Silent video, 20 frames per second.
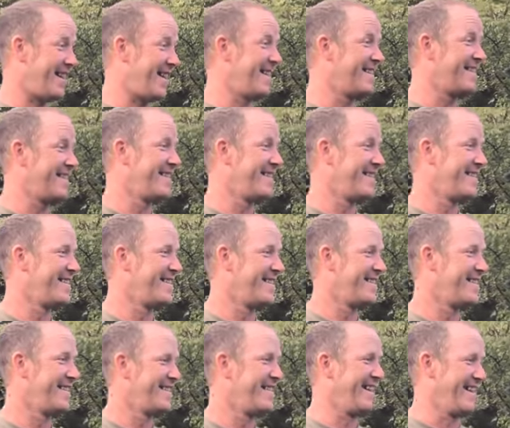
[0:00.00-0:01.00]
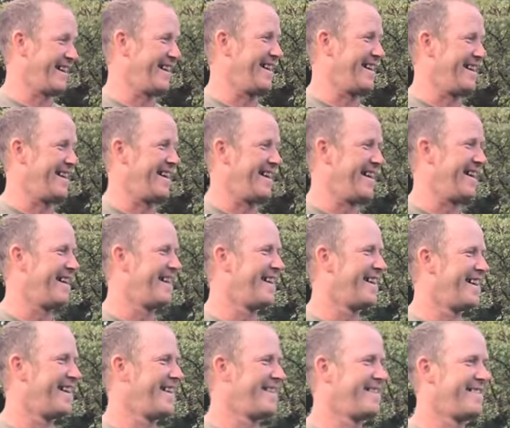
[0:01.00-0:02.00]

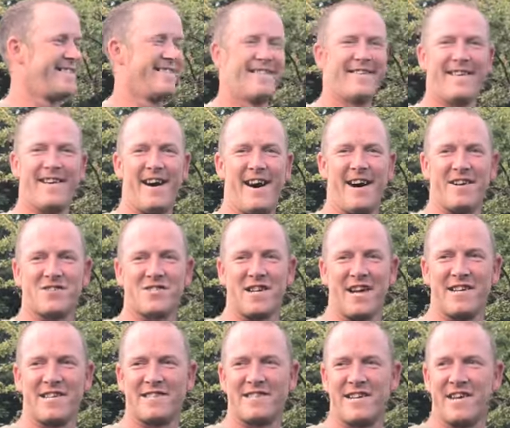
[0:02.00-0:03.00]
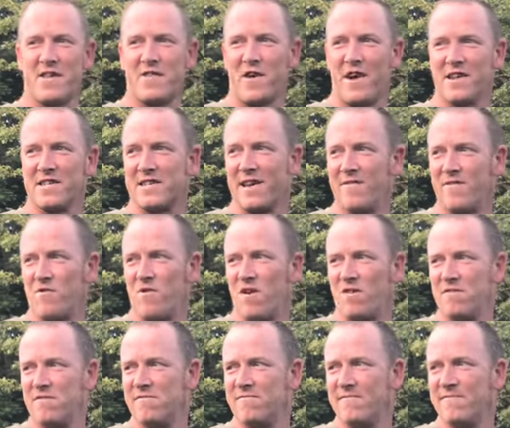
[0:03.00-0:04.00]
I'd just like to say thanks
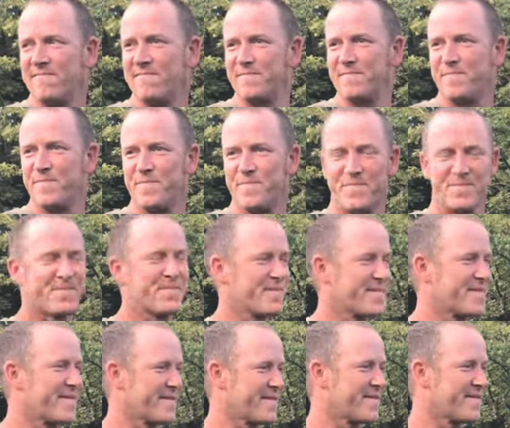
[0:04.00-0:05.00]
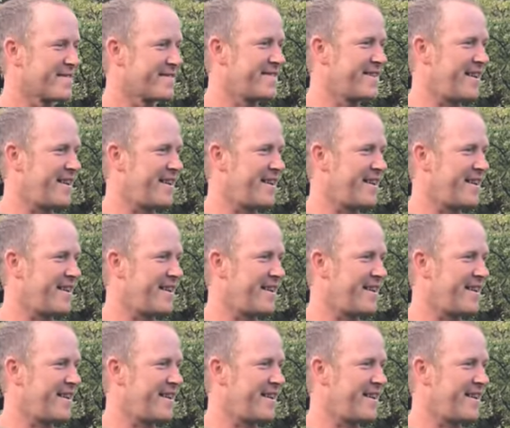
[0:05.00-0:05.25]
everyone. No, about